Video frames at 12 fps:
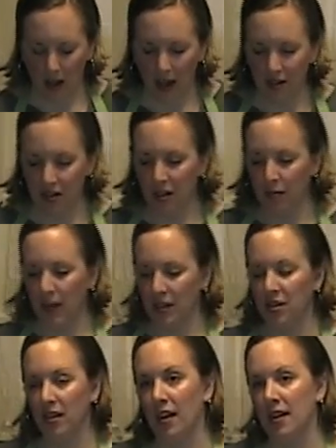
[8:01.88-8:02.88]
I should
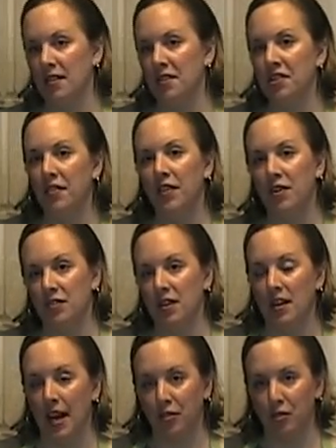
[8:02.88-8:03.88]
mention that since you've used
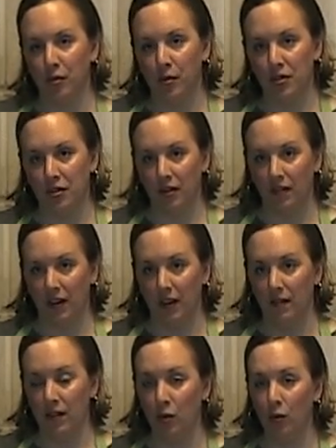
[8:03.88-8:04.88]
a natural
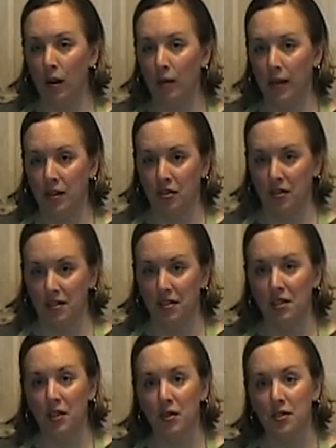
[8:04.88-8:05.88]
preservative, you'll want to make sure this
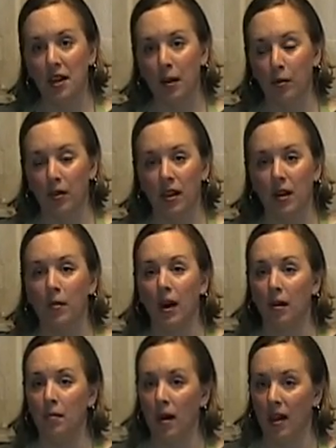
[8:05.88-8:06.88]
is used up within
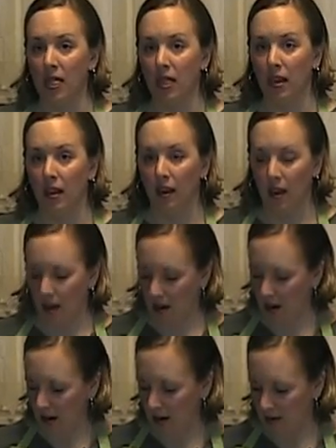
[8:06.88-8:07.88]
about a month.
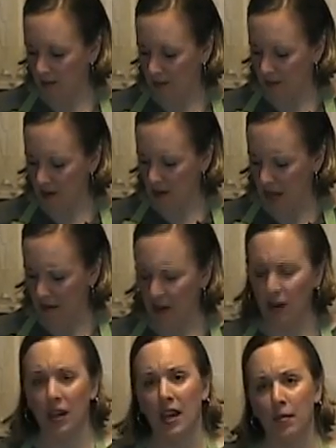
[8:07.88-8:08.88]
If
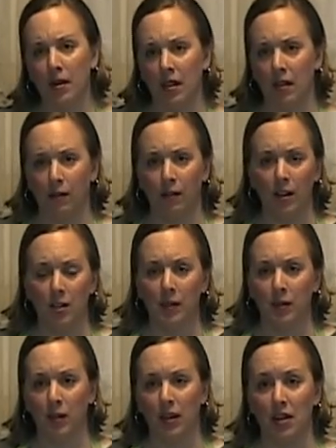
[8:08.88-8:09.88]
you can keep it in the fridge
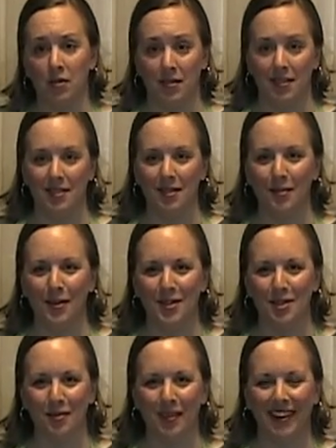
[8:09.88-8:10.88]
between uses, so
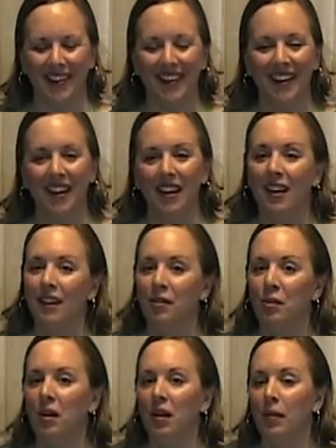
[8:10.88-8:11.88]
much the better. If
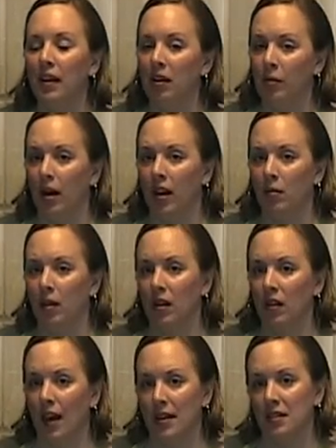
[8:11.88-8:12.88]
you want to make your body
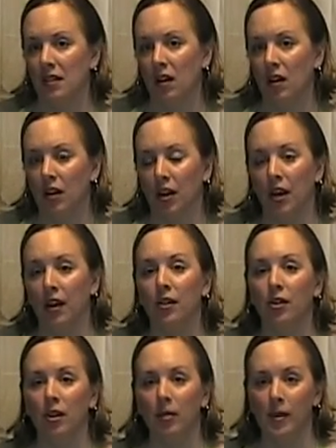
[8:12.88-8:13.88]
butter last longer,
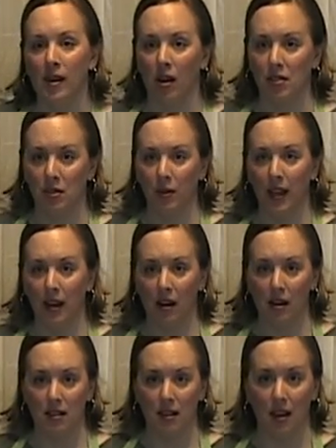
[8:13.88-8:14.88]
Glory Bee also
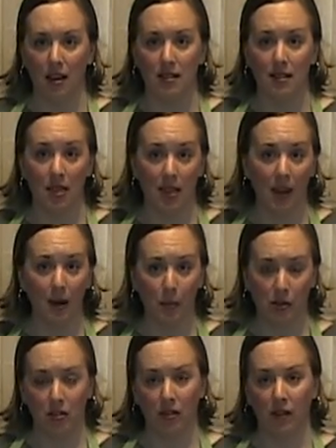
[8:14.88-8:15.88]
carries a synthetic
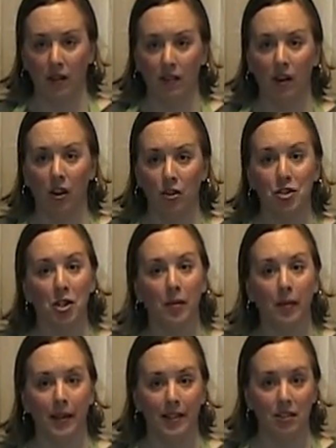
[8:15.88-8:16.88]
preservative called
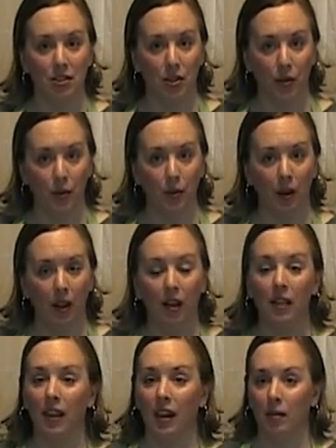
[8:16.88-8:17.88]
Germaben 2.
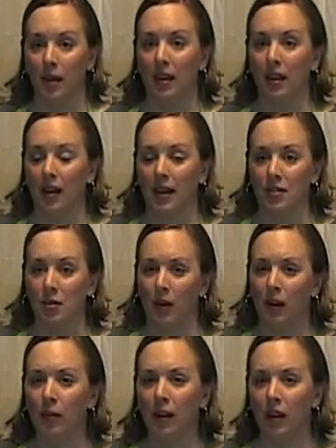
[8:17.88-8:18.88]
That'll make it last
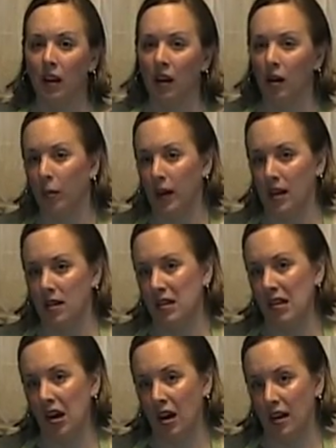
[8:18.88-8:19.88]
quite a bit longer, but
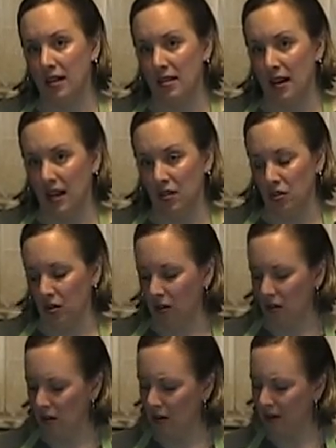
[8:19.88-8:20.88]
it's not as natural.